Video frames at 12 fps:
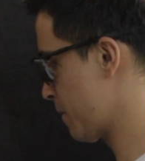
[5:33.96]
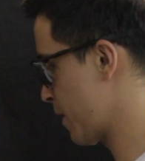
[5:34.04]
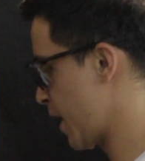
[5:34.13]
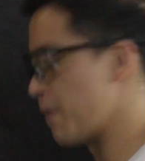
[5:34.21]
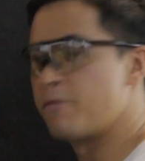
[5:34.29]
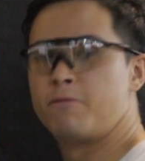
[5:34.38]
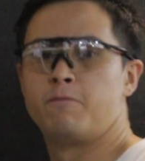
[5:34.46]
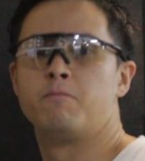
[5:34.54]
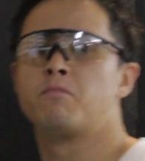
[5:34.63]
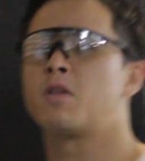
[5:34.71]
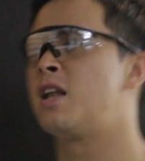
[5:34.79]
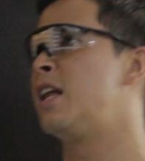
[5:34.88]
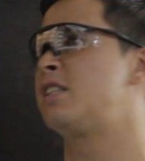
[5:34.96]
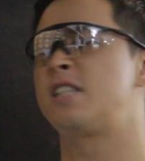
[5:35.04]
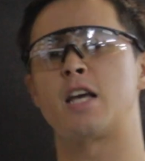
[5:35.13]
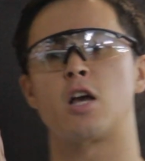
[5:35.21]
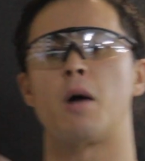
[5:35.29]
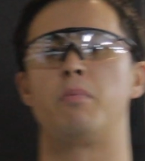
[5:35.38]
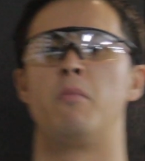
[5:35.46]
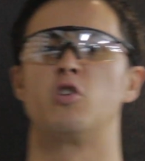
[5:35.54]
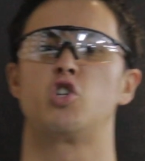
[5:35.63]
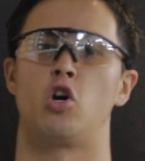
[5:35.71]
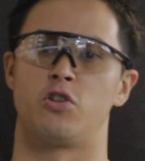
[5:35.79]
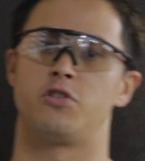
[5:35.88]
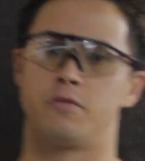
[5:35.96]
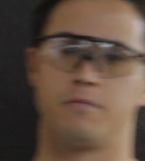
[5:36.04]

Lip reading: Yep, let's take a couple more shots.